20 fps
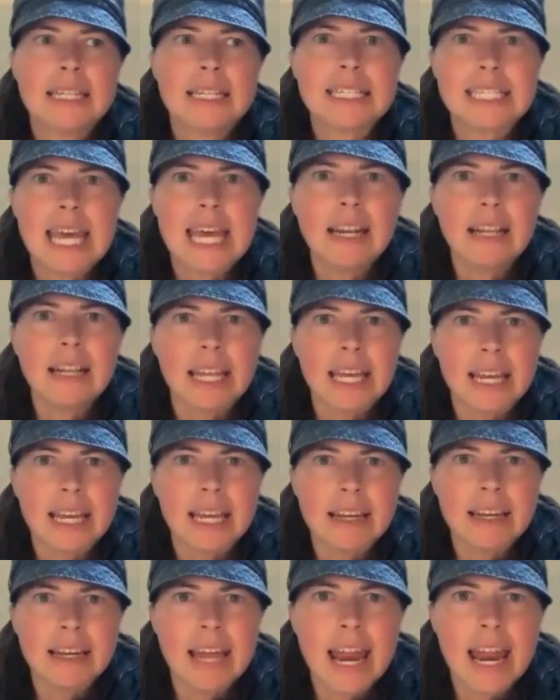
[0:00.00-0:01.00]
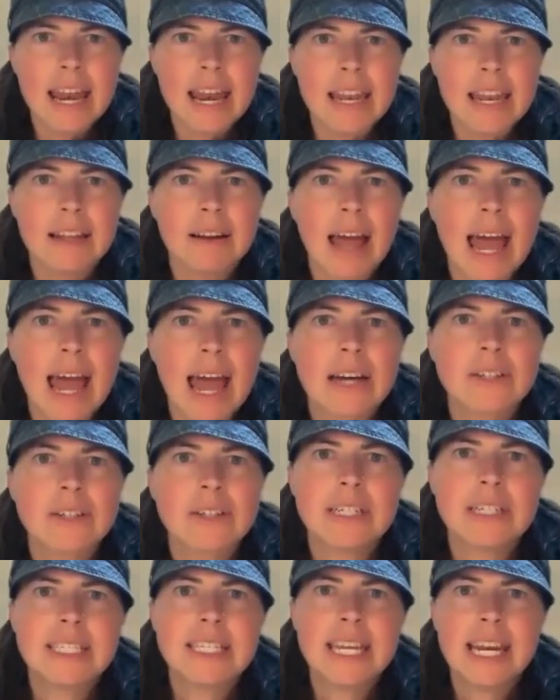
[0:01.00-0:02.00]
the settling and the
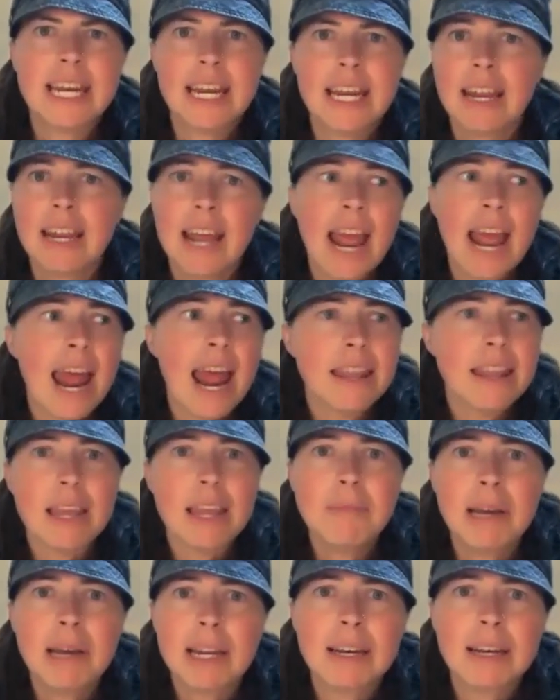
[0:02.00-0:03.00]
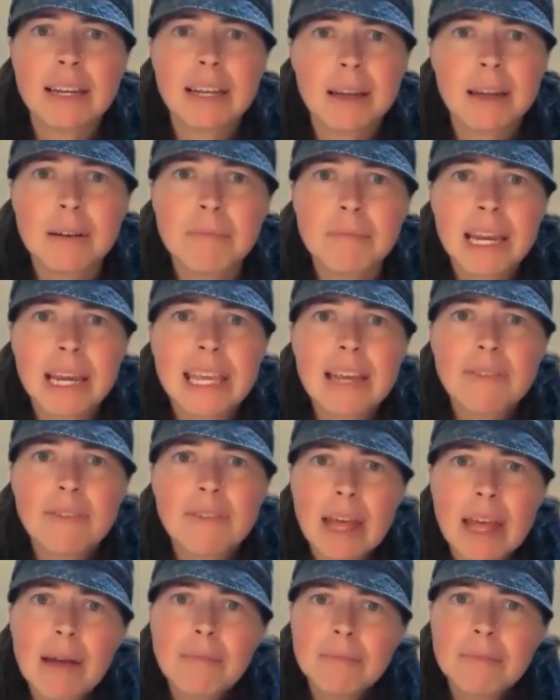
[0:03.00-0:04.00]
actually sitting, and it might give
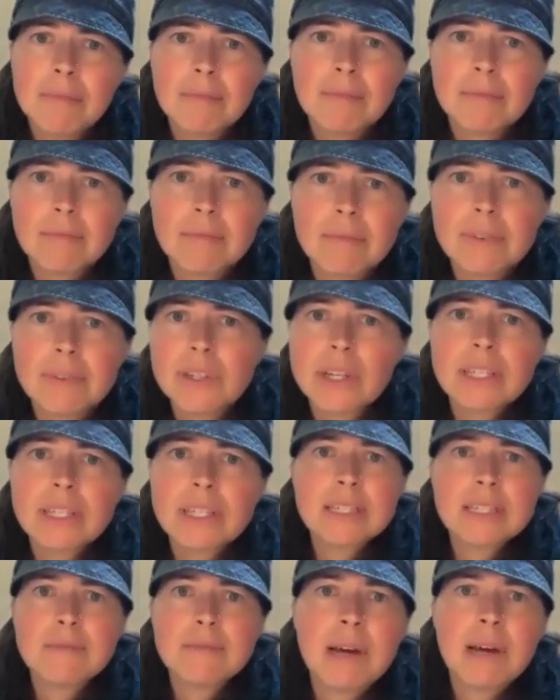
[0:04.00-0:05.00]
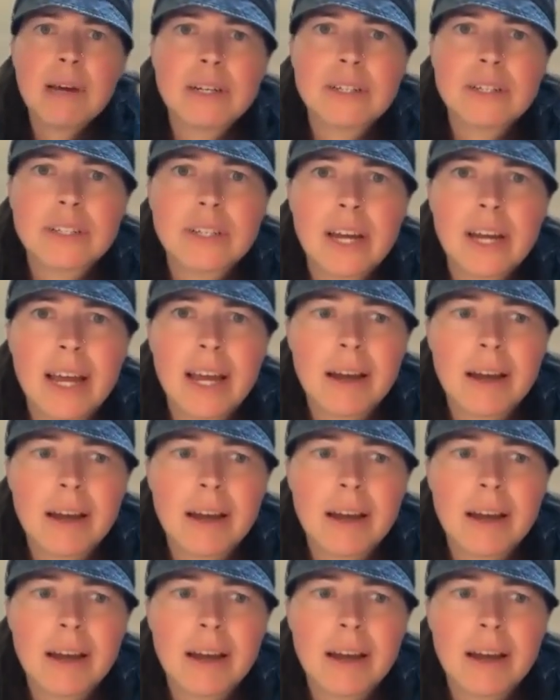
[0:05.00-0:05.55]
them just as much,